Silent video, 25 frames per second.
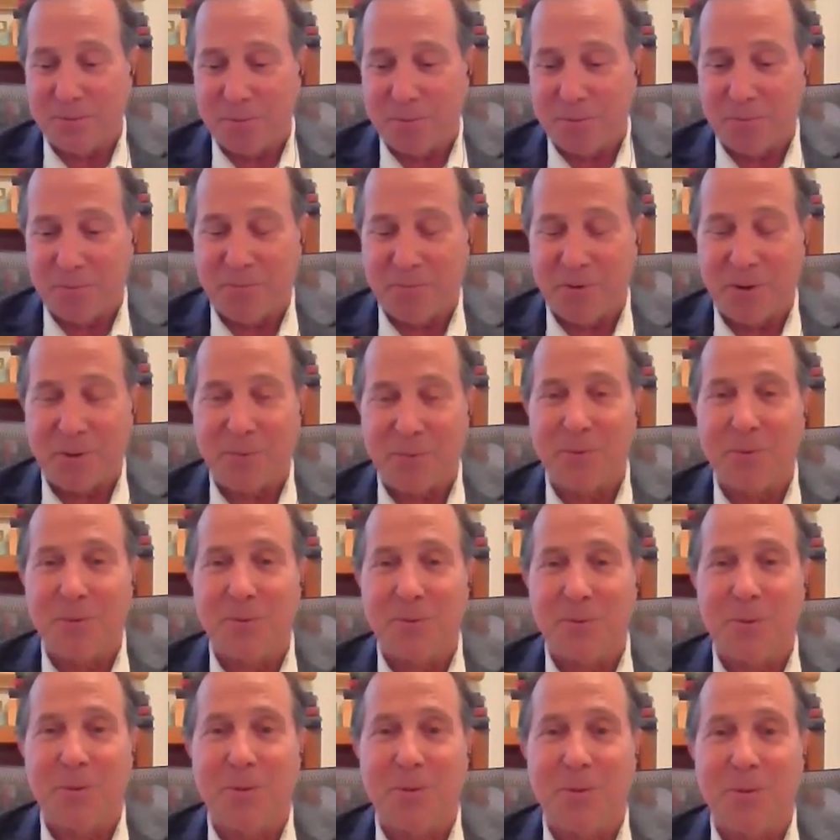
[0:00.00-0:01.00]
a veteran
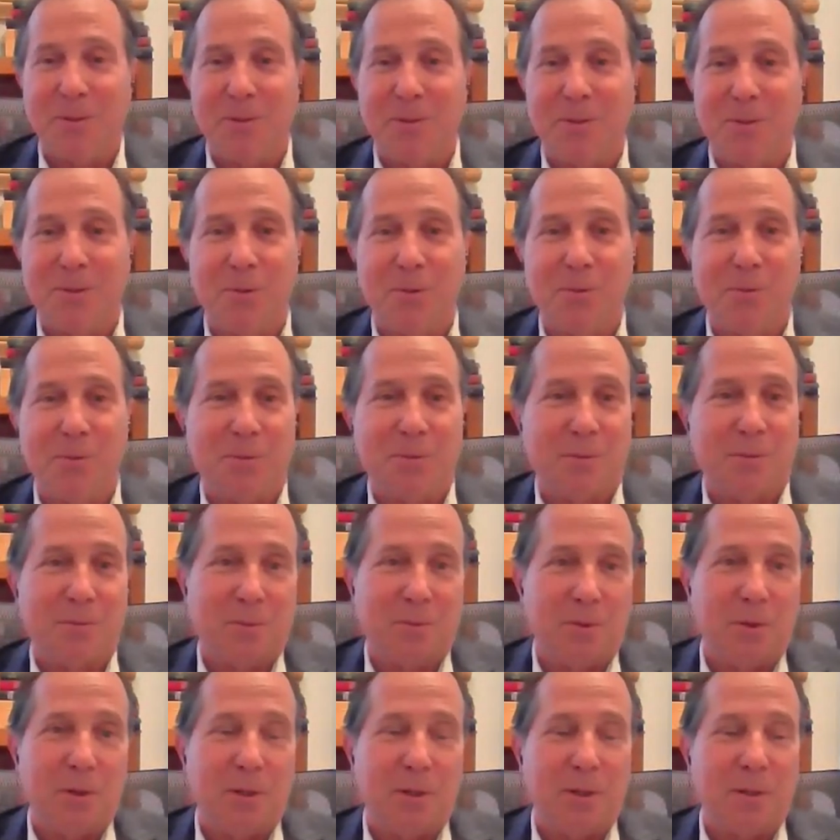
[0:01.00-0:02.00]
journalist,
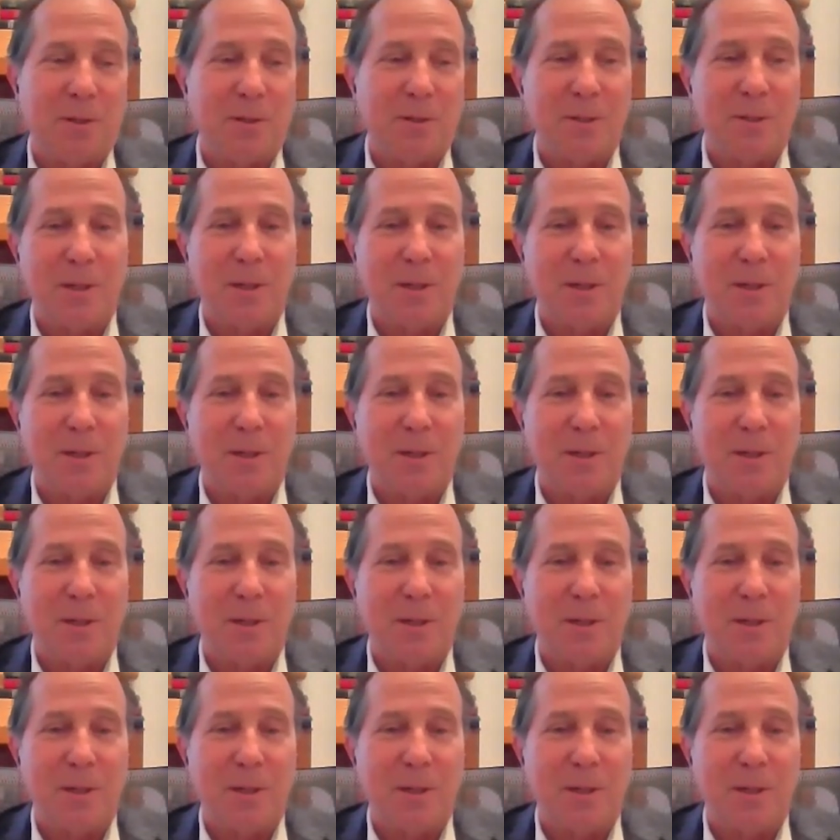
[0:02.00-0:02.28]
look at the